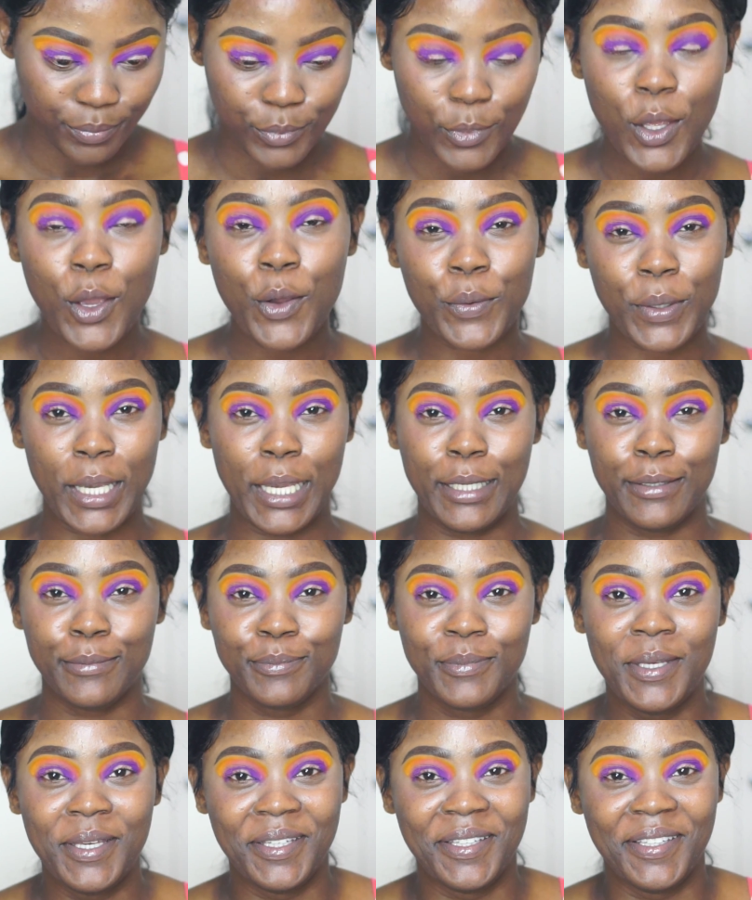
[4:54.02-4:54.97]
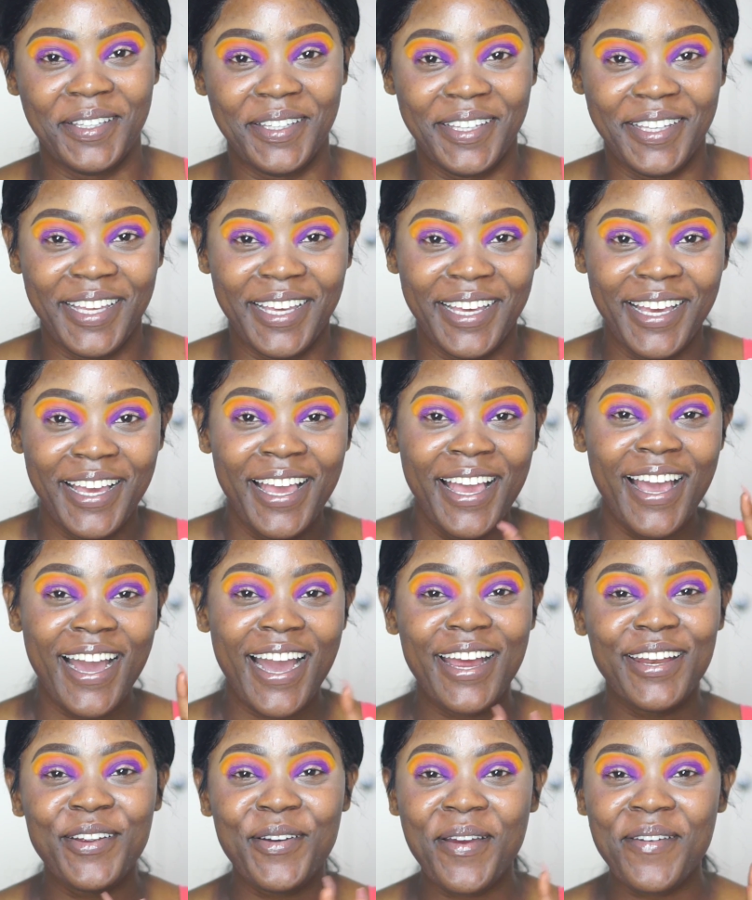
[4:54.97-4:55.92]
Okay.
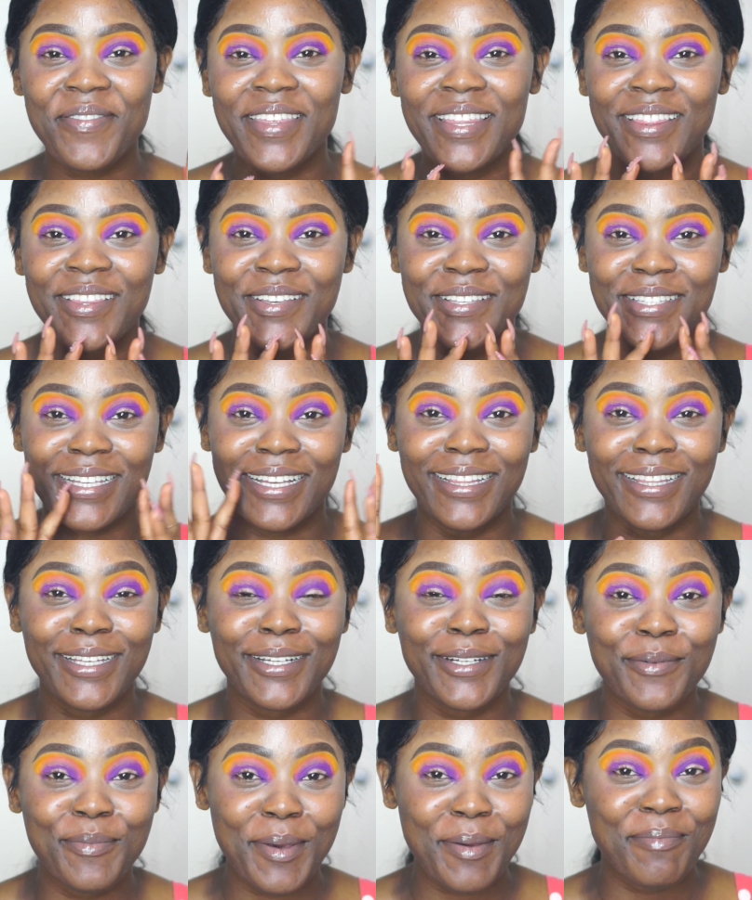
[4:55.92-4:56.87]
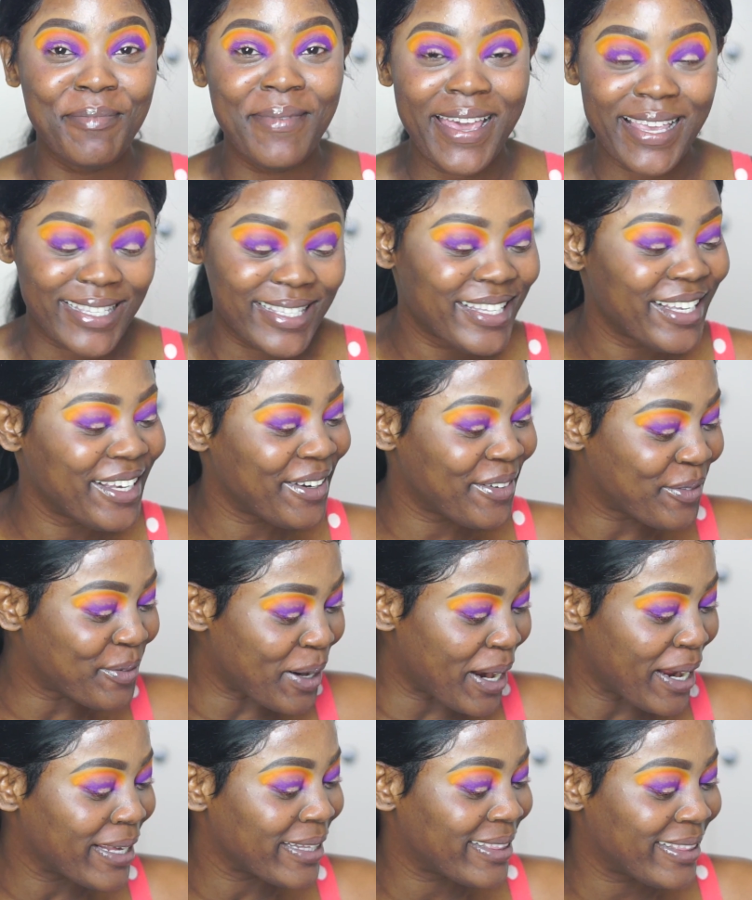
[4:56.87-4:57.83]
I know everything looks a little bit messy
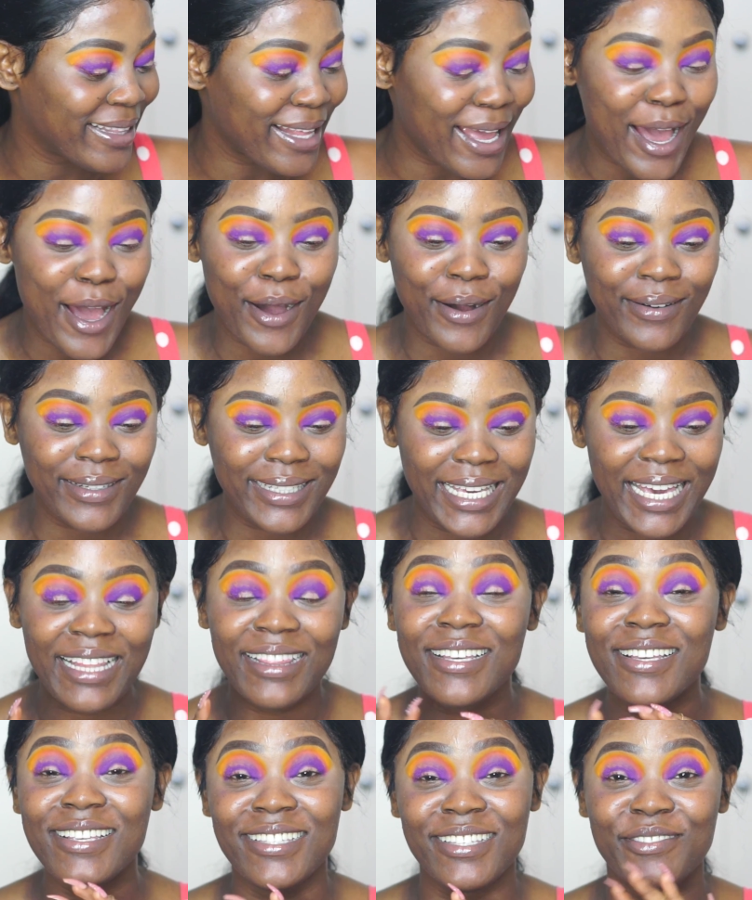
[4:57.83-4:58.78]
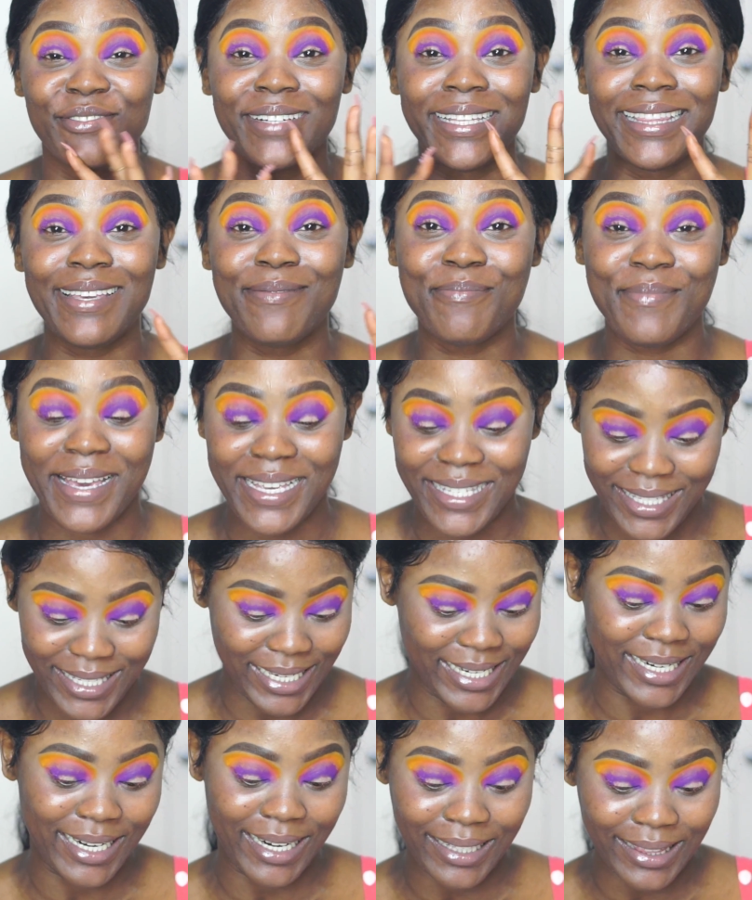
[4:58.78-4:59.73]
right now. Yellow is a really messy
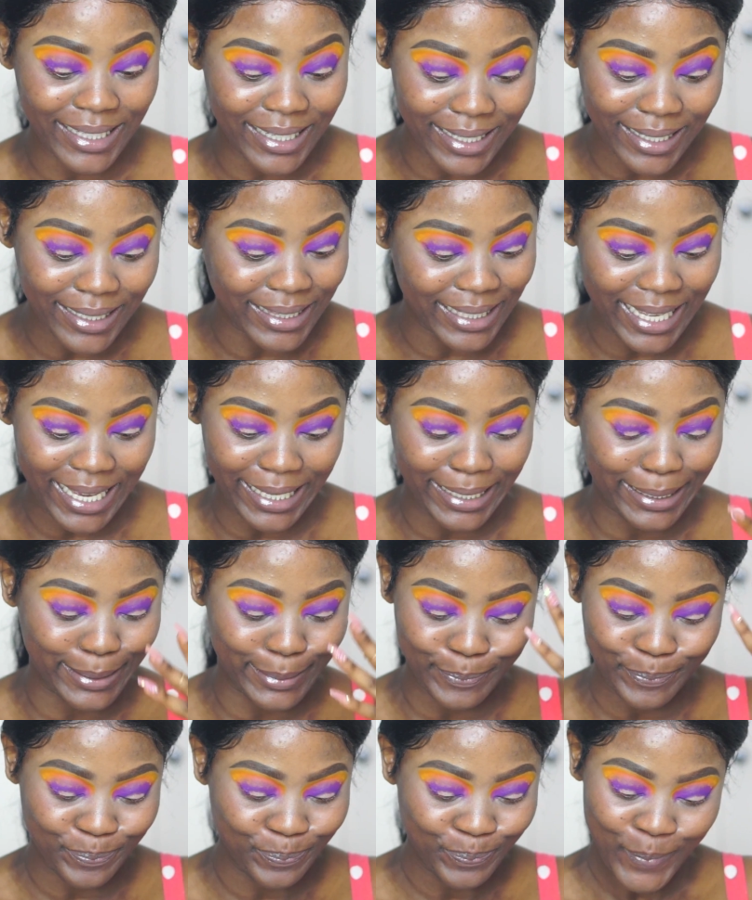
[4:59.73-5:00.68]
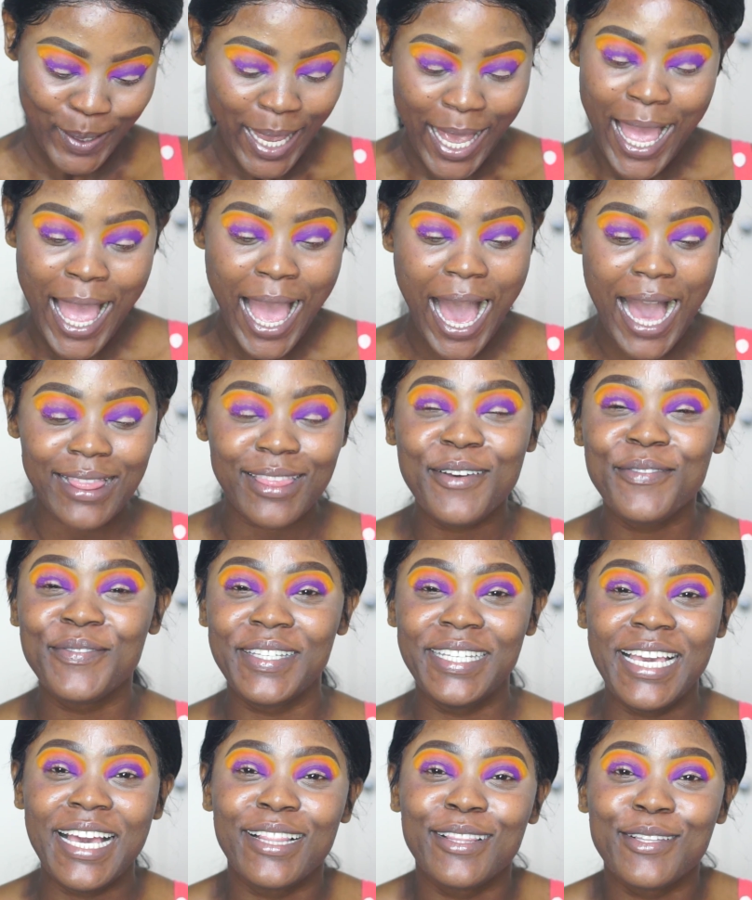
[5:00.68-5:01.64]
color. Like, I love
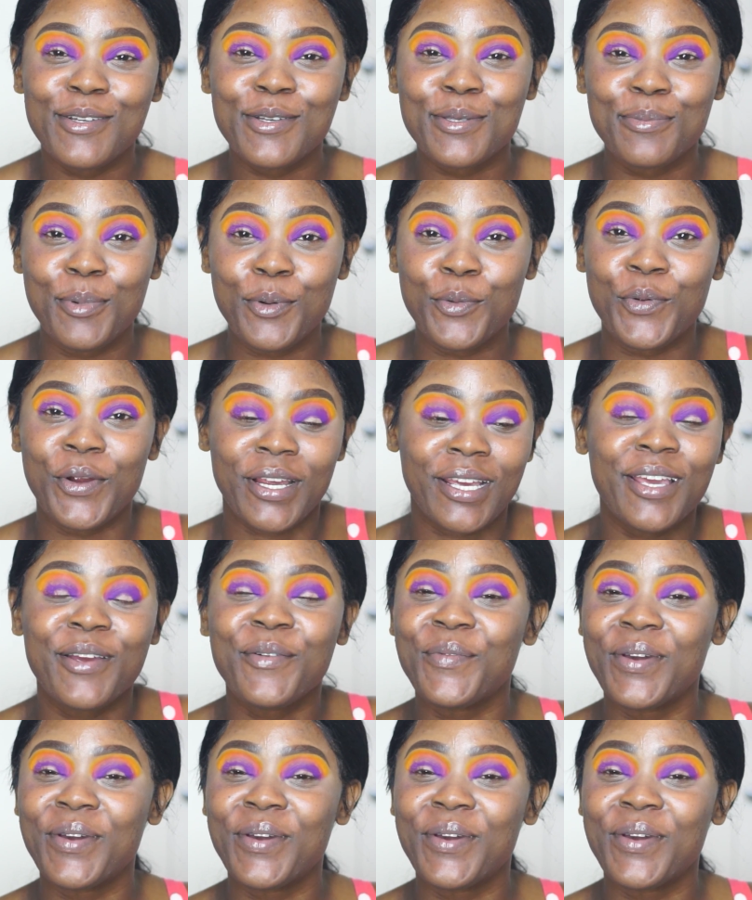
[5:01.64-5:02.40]
yellows, but working